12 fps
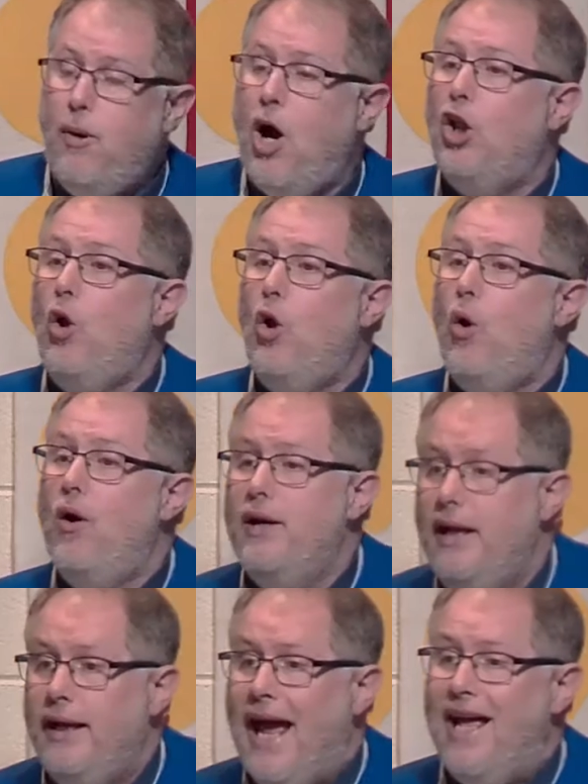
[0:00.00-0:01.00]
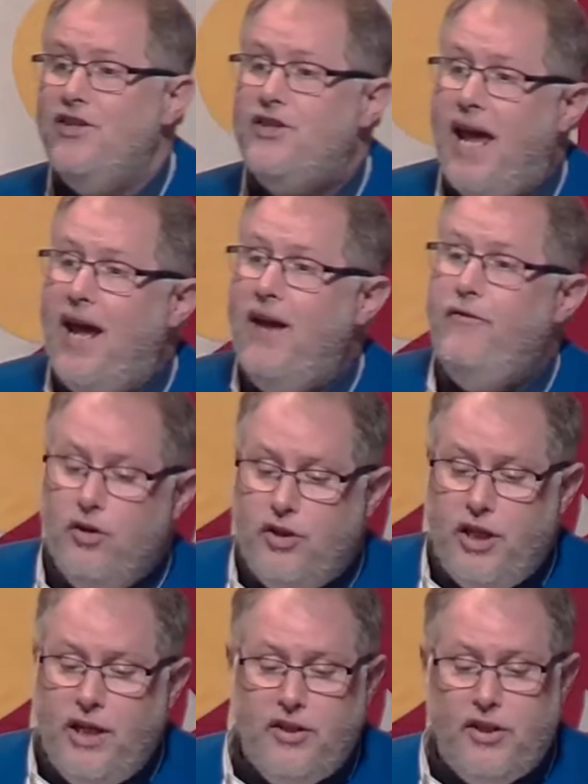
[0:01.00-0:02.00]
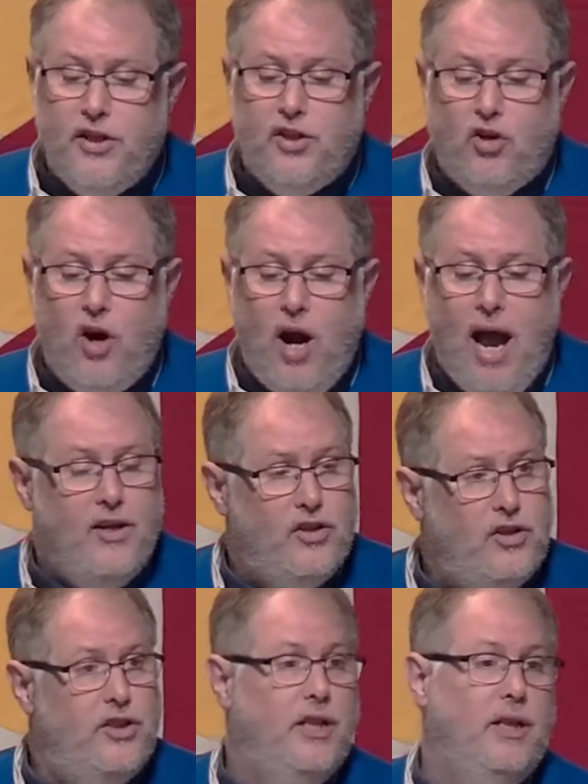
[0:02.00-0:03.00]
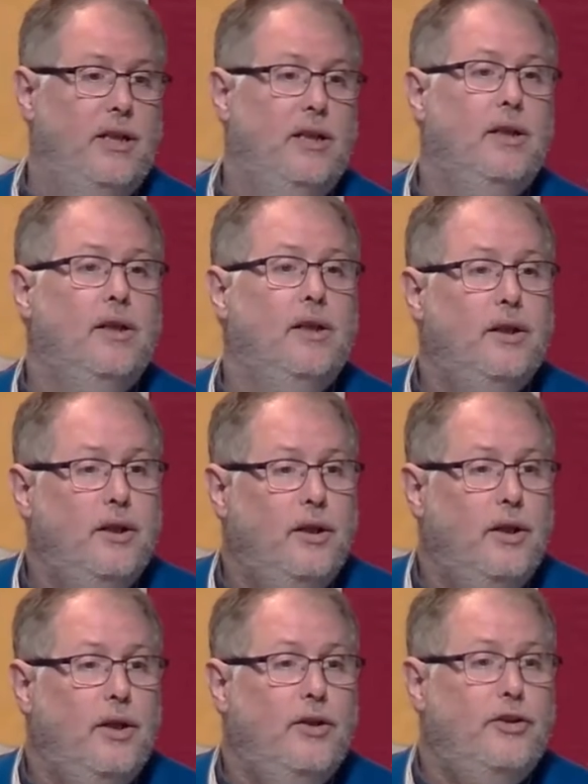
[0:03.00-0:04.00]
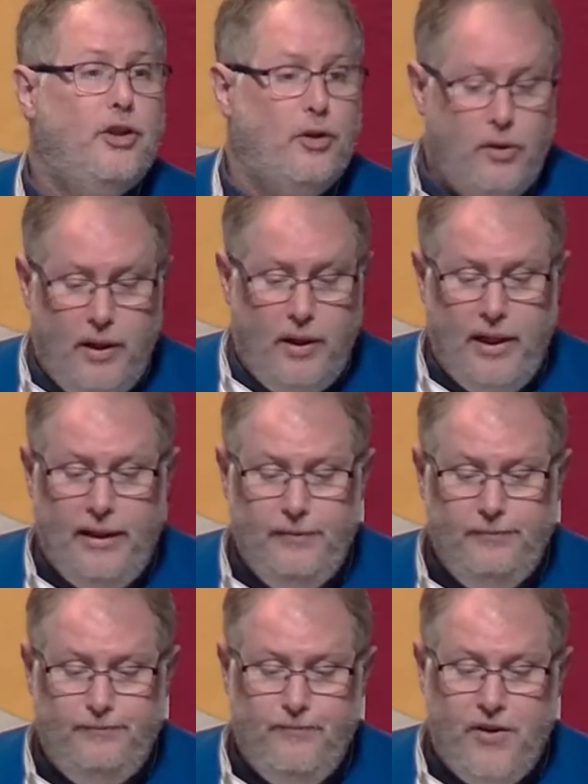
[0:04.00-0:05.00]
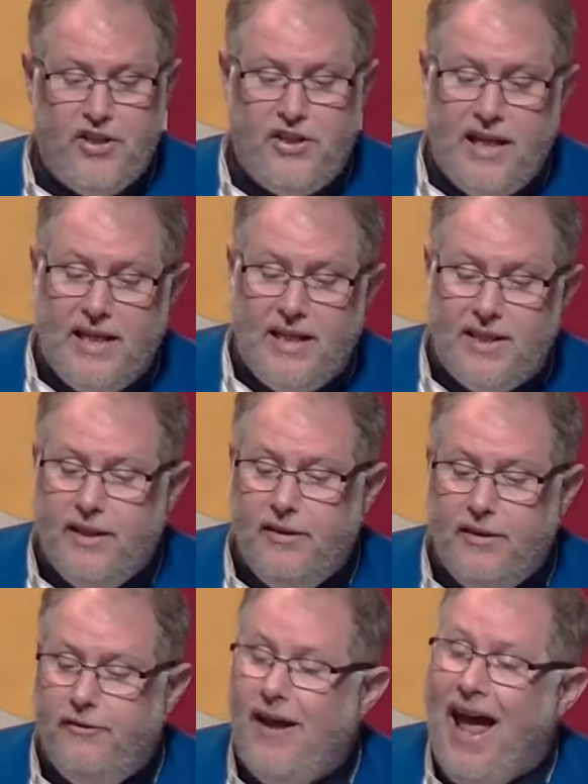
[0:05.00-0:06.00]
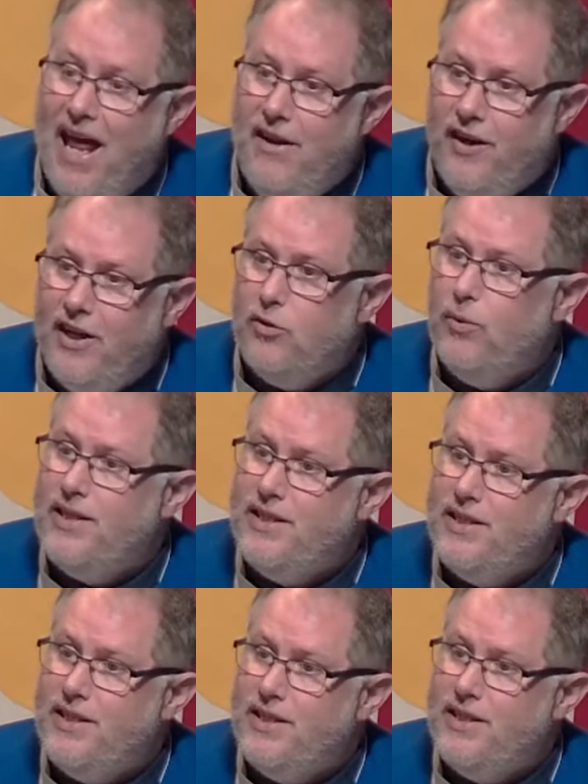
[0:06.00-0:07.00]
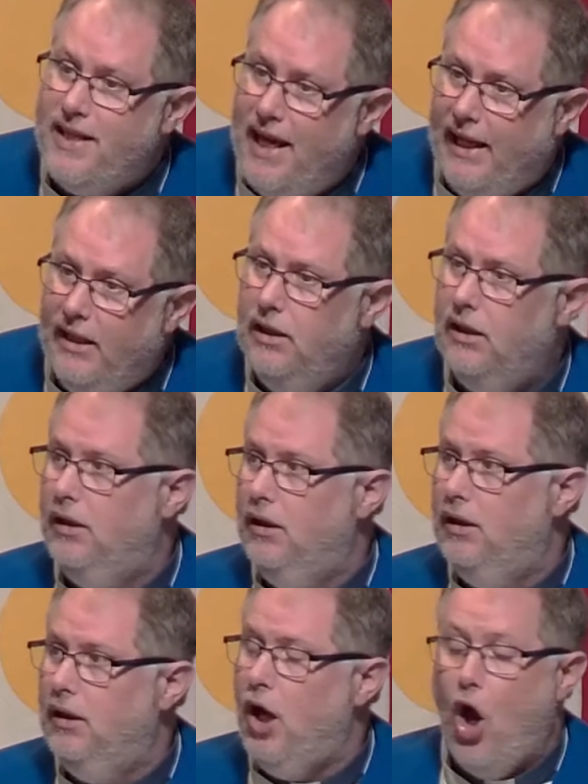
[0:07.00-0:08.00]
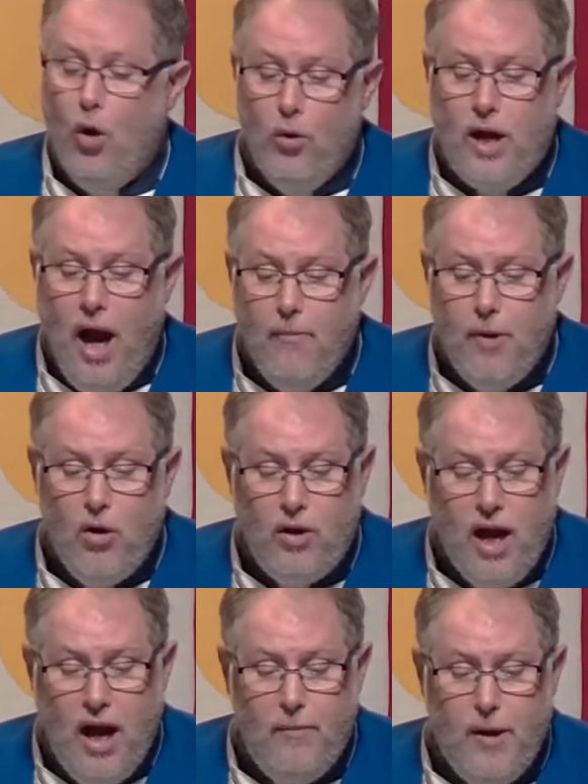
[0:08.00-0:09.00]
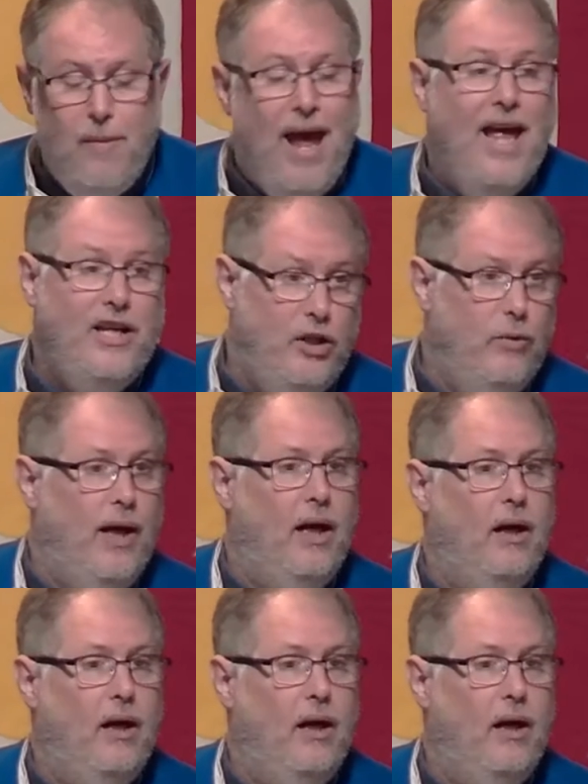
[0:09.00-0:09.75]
our Lord and Savior Jesus Christ. During the season of Advent, we sing, O come, Emmanuel.